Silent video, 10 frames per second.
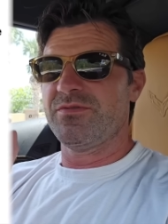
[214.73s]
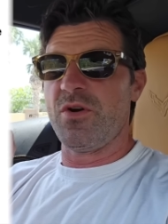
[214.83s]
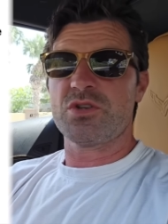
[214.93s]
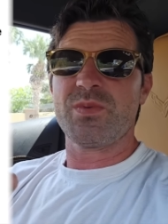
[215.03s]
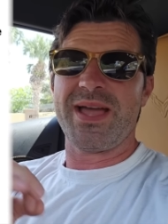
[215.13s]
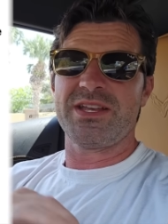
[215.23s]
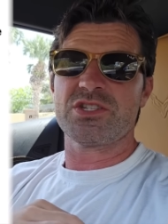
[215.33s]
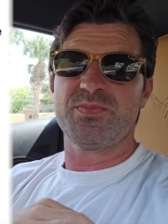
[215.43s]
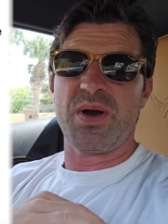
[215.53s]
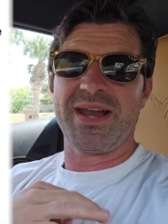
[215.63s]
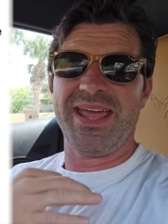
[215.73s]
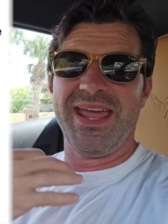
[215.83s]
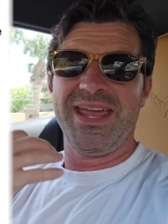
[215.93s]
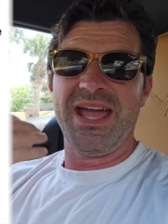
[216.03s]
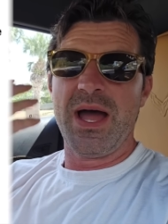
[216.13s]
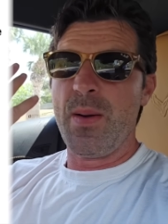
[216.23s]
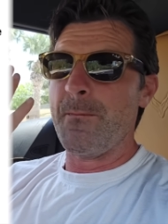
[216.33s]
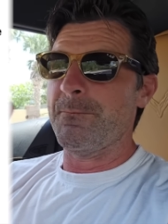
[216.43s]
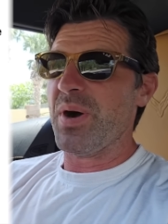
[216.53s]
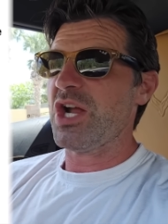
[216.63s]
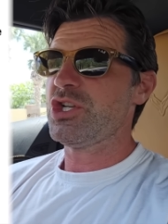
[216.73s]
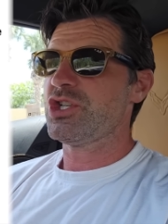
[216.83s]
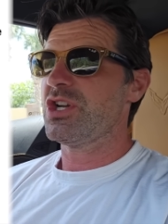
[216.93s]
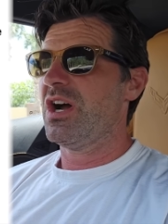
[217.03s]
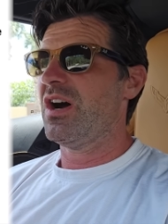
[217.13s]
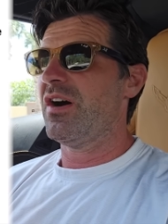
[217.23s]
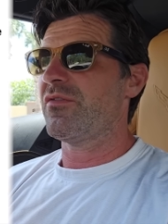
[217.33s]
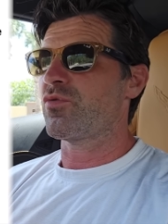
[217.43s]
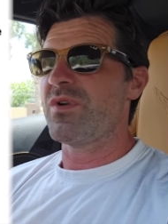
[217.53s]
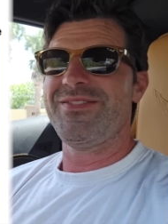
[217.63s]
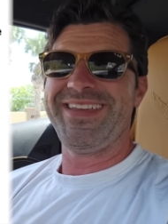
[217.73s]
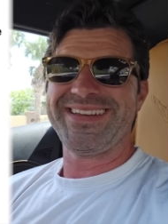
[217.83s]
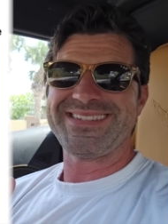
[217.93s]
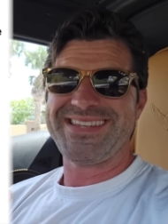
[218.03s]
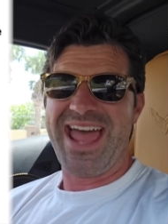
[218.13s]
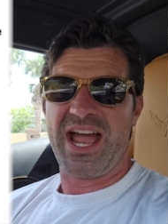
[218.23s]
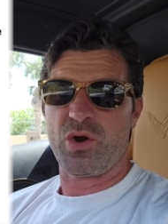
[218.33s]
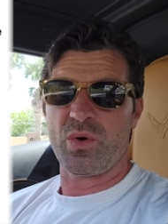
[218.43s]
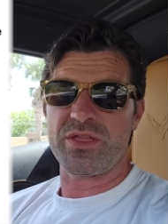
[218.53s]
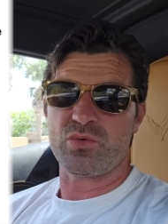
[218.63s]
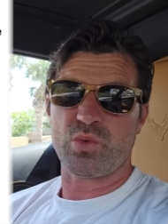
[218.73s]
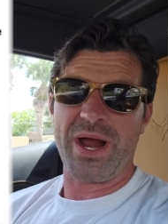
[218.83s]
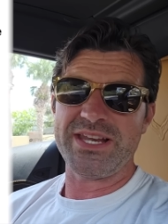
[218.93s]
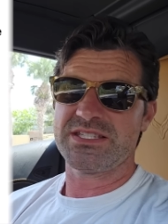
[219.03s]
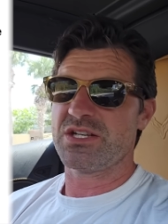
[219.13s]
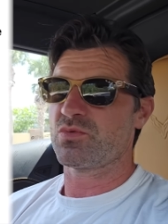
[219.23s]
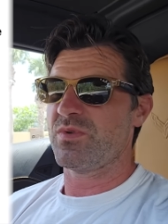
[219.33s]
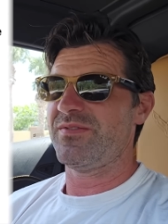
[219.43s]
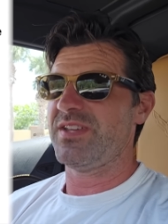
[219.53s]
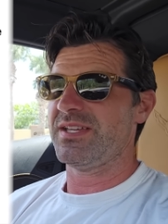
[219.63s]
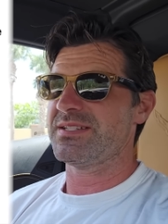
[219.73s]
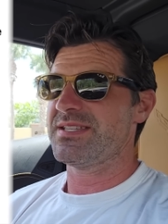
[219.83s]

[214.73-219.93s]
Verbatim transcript: Volkswagen just bought a bunch of Rivian Tech or the rights to Rivian